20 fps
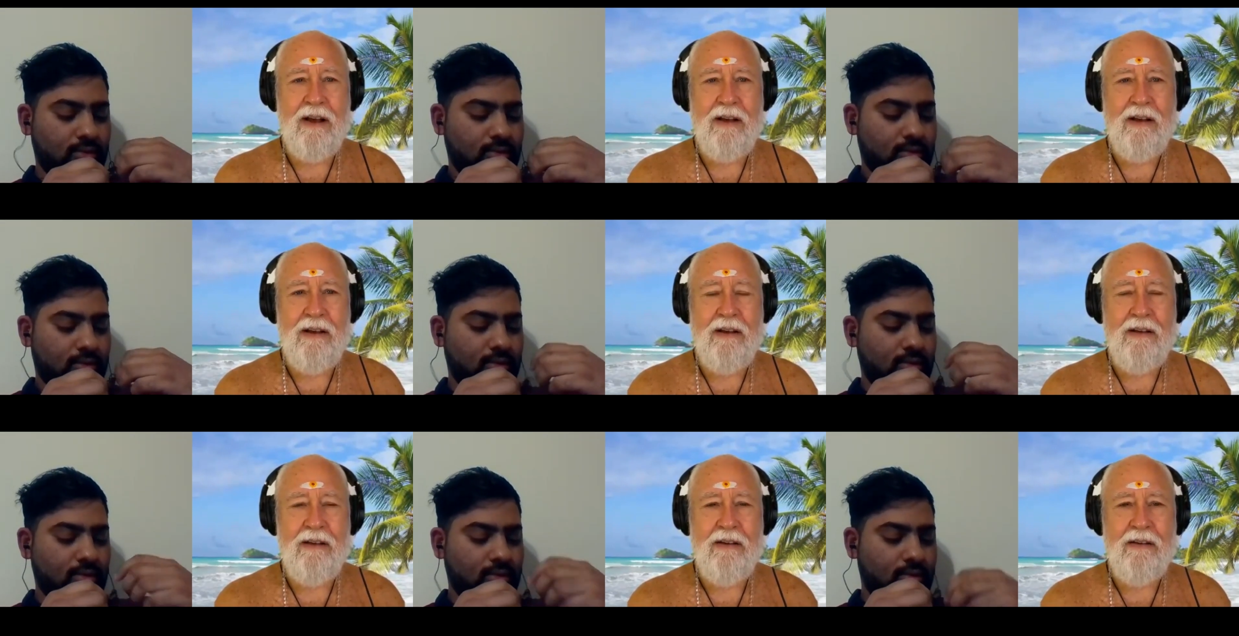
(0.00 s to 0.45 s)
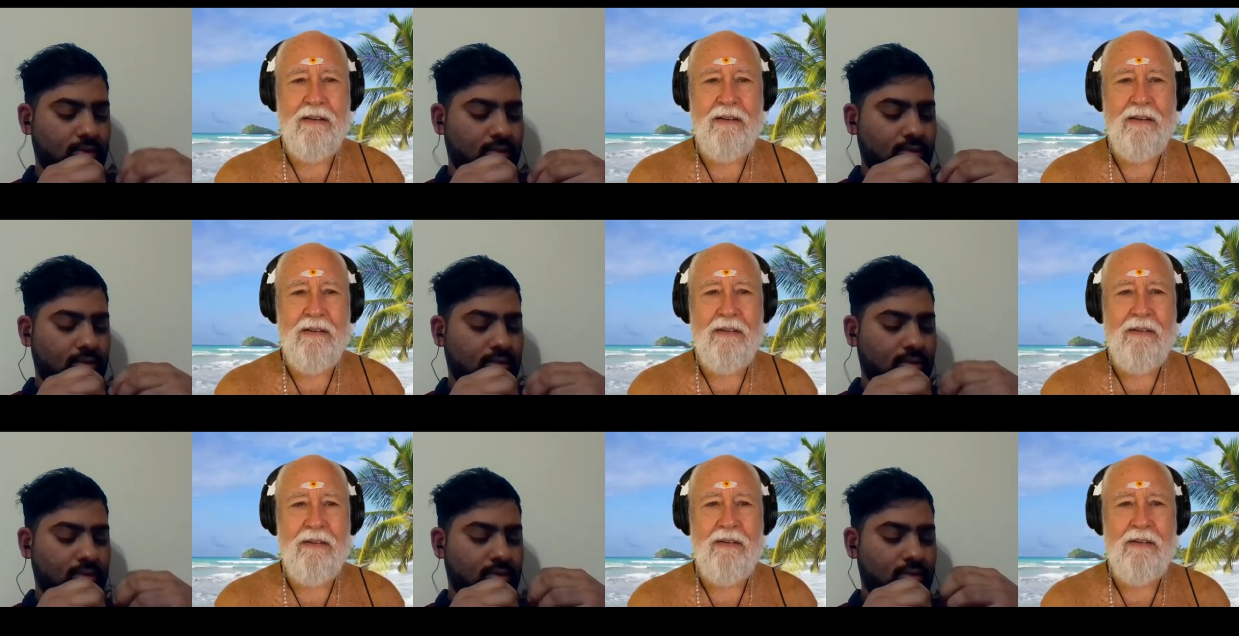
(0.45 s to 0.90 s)

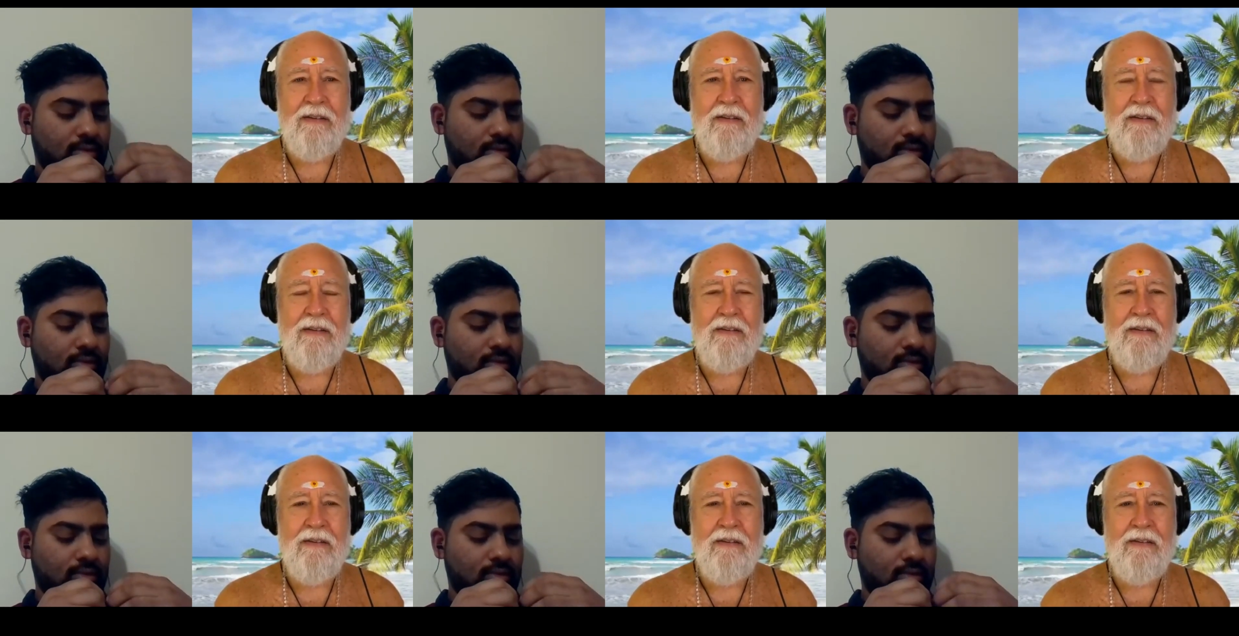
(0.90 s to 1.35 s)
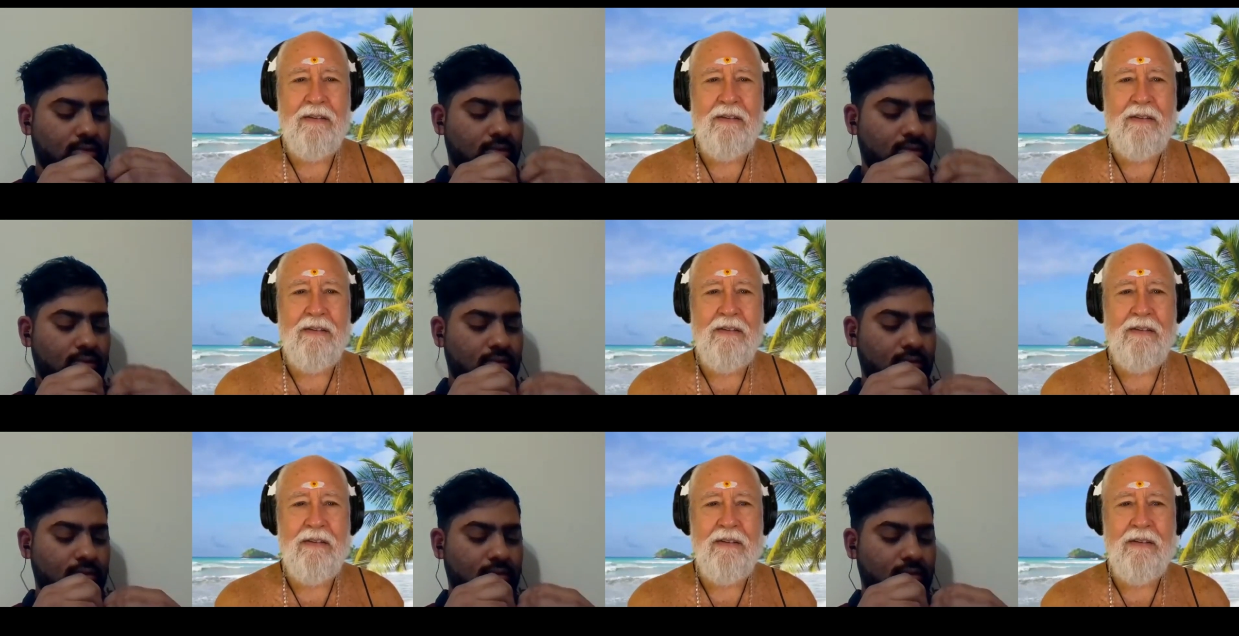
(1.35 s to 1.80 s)

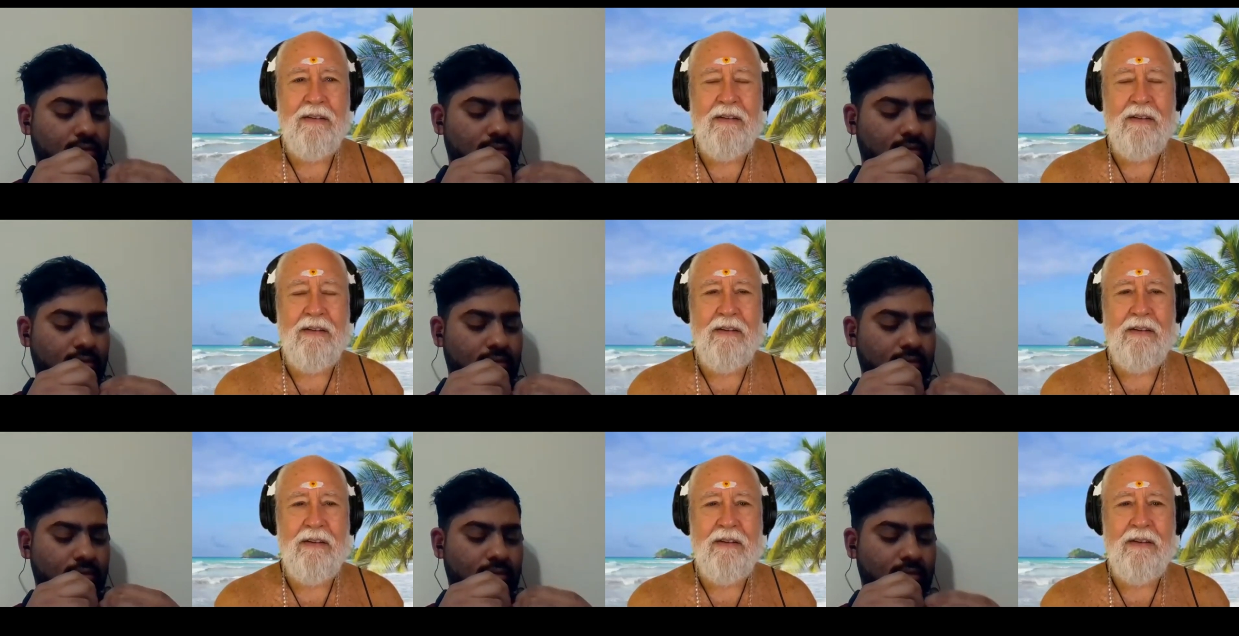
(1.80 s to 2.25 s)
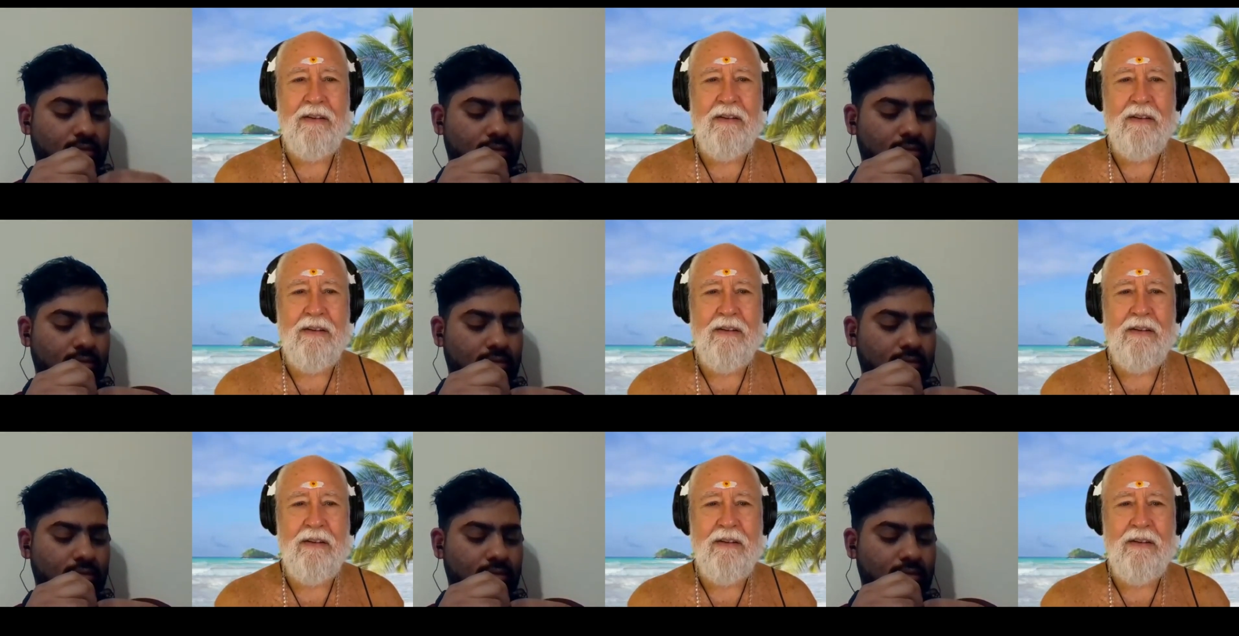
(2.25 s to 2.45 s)
No one is speaking in this clip.